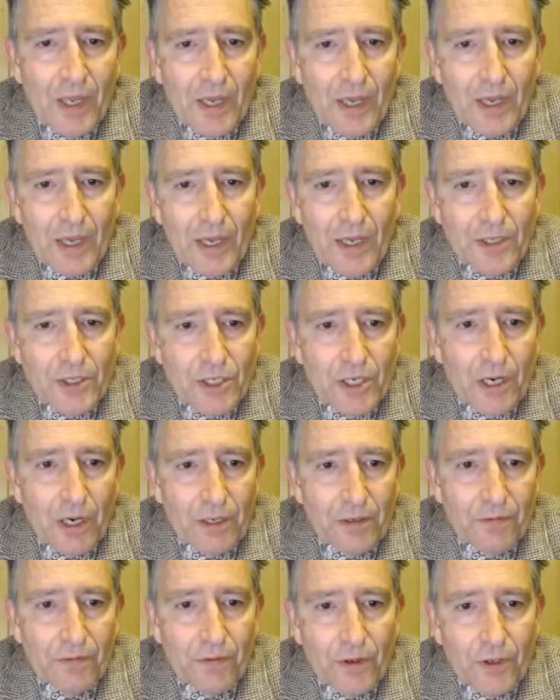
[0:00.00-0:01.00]
it's kind
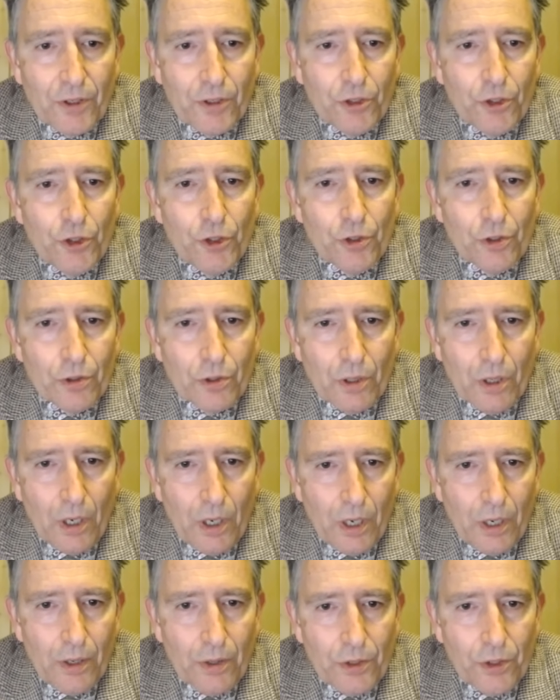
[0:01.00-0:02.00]
of
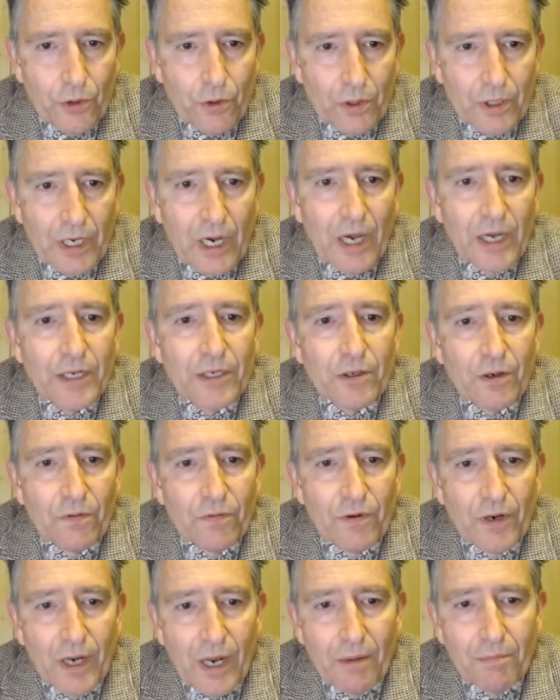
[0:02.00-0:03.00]
you're kind of
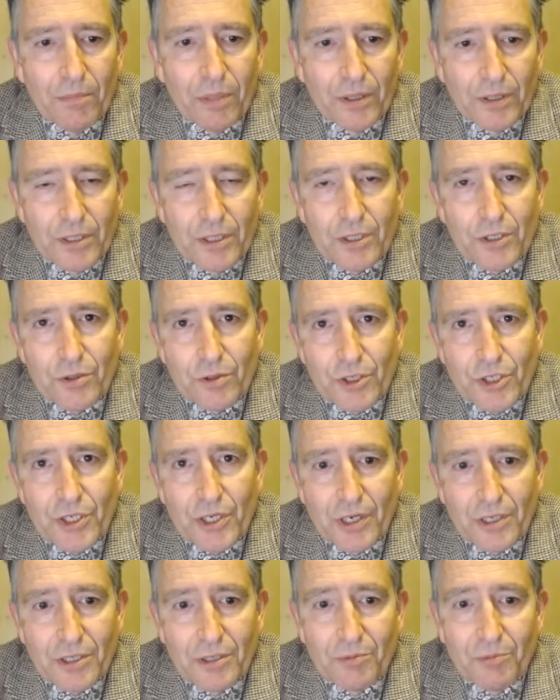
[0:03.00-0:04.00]
lumbered to a
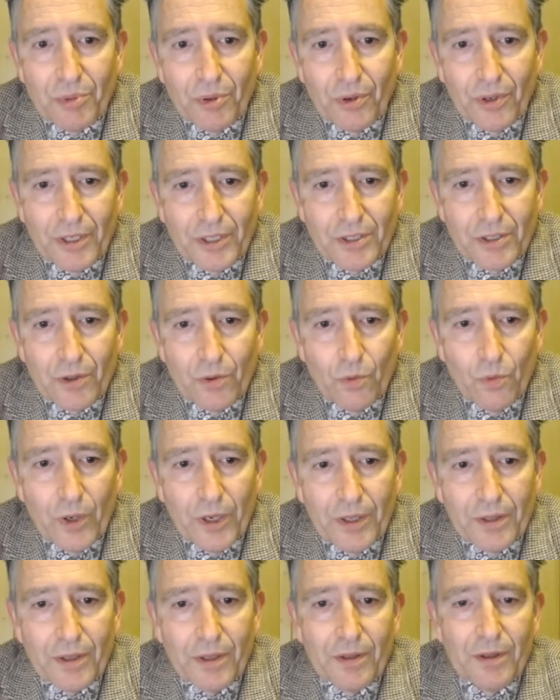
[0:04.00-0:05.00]
certain point
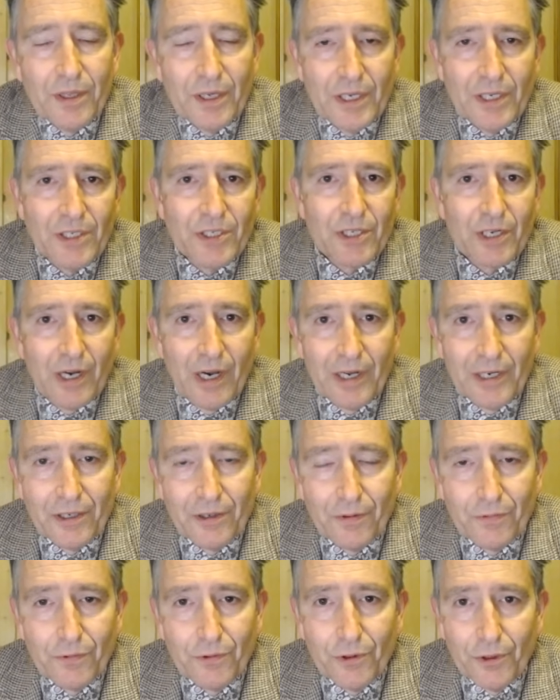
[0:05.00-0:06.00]
with these kind of
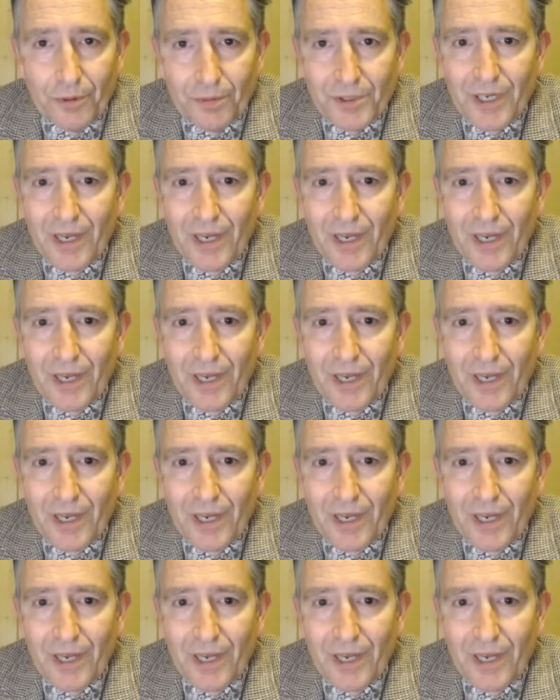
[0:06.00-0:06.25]
groups.